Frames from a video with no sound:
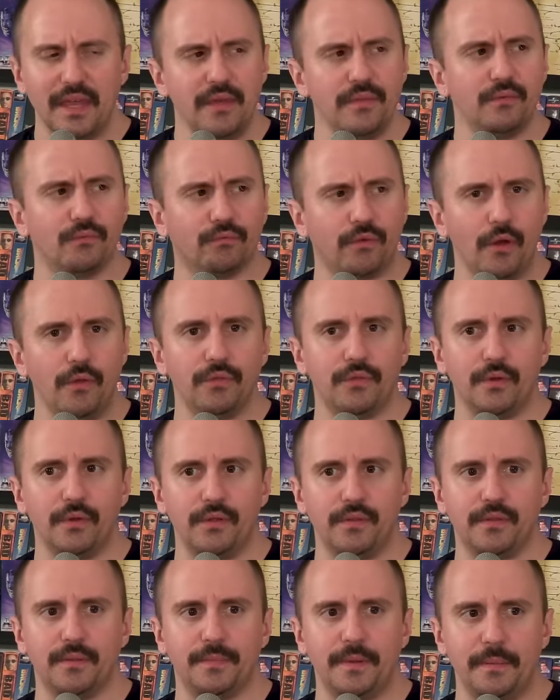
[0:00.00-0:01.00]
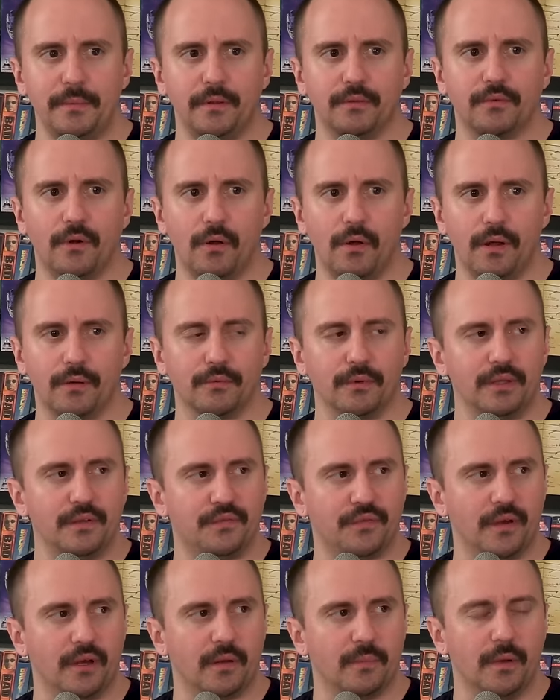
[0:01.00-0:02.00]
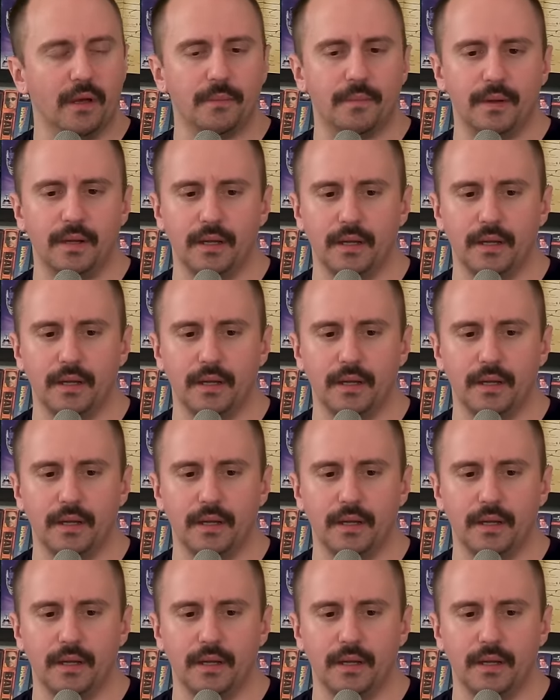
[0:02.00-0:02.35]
Sweet. The people of Rohan really fuck him up.